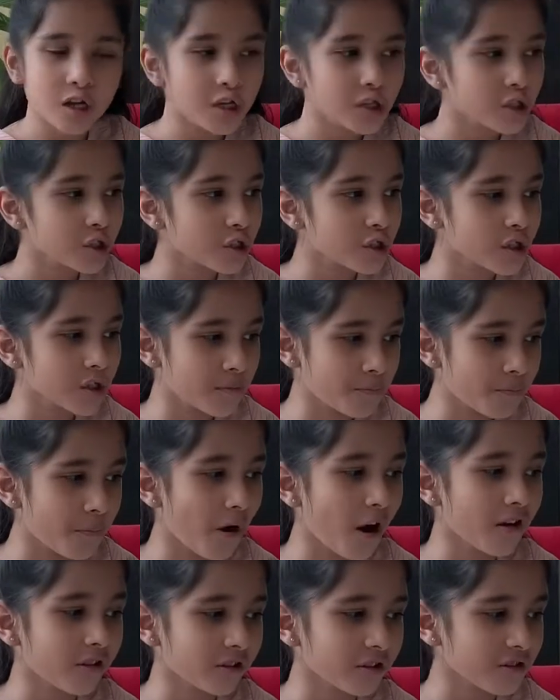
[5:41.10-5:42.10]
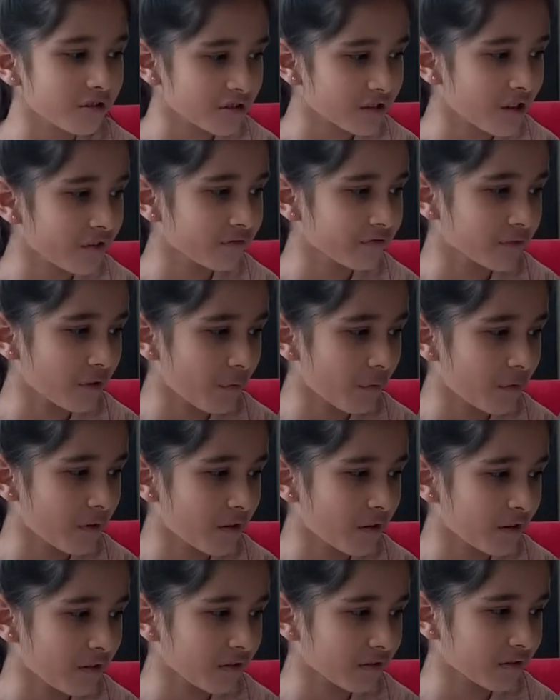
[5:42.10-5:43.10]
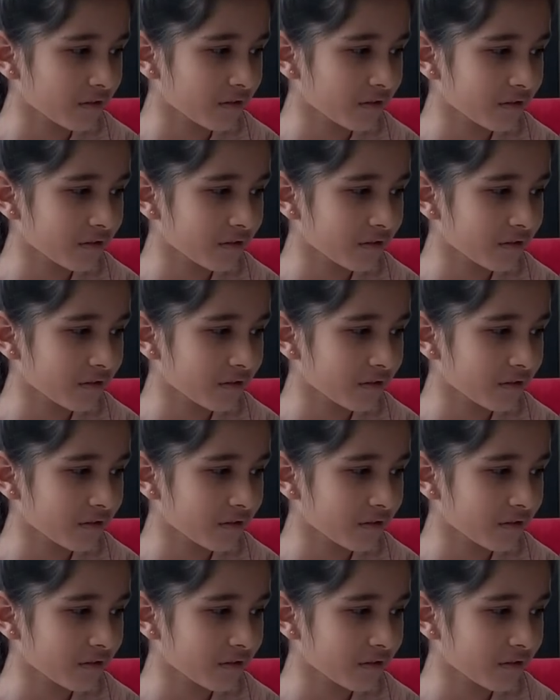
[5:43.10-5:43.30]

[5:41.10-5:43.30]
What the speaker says: She bought herself the world.